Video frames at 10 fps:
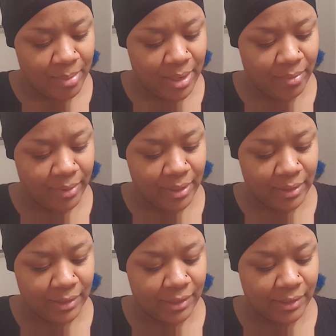But we're
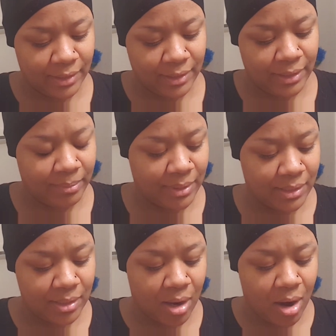gonna just clip
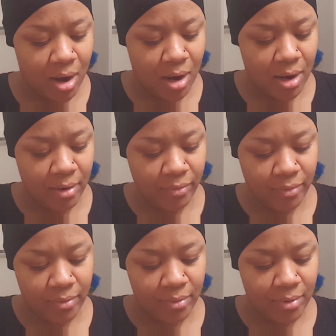this
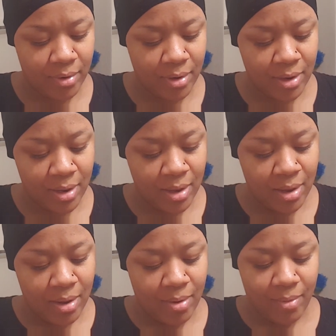off.
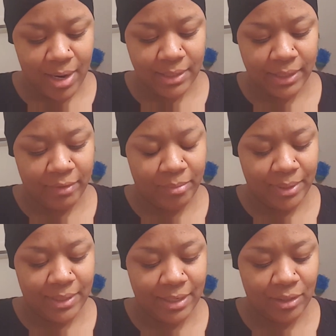Why is it giving
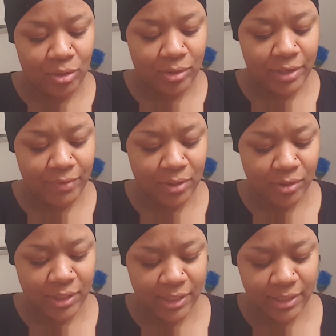me technical
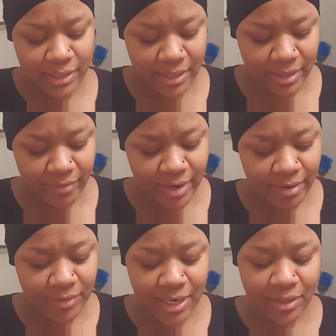difficulties? I never
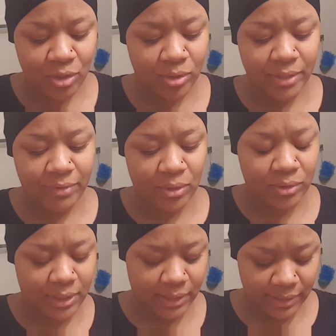have technical
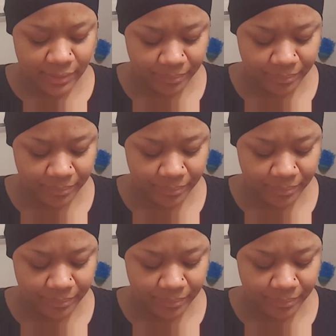difficulties.